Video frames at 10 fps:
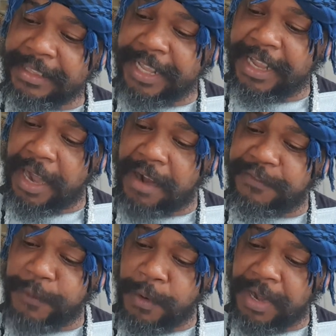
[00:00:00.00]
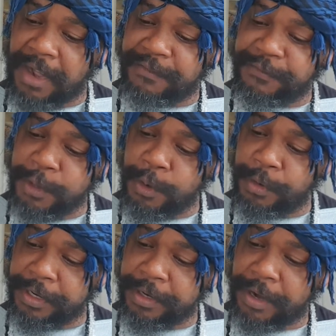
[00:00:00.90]
They are full of
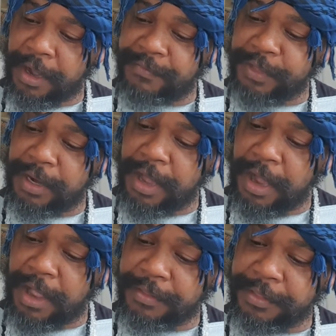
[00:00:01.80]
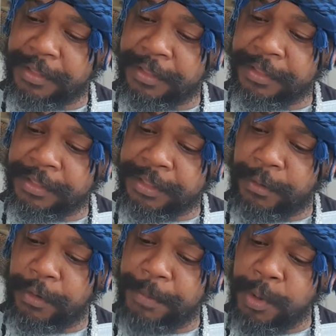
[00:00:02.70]
fury of the Lord. The
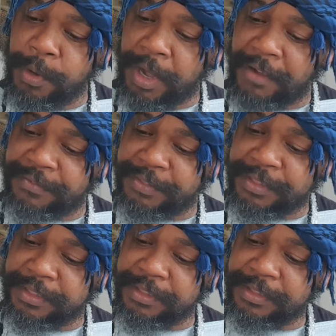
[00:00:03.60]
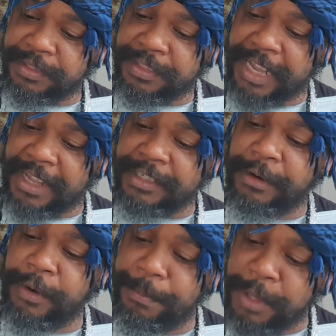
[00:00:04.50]
rebuke of the, the
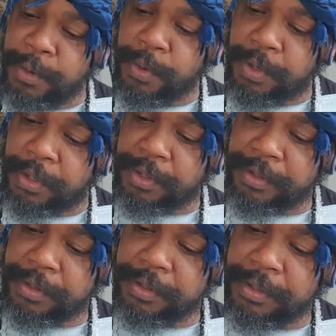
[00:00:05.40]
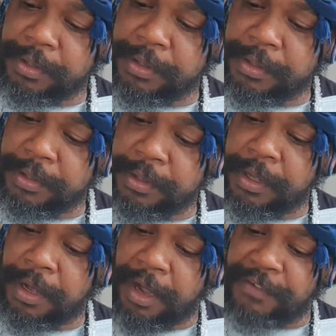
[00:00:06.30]
rebuke
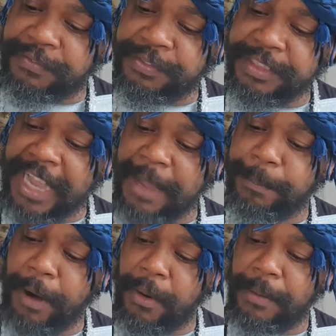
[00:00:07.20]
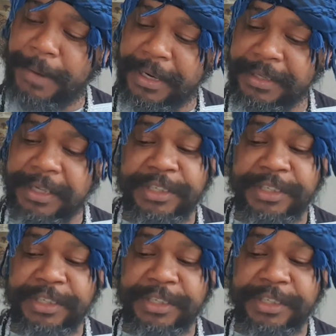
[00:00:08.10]
of thy power, man.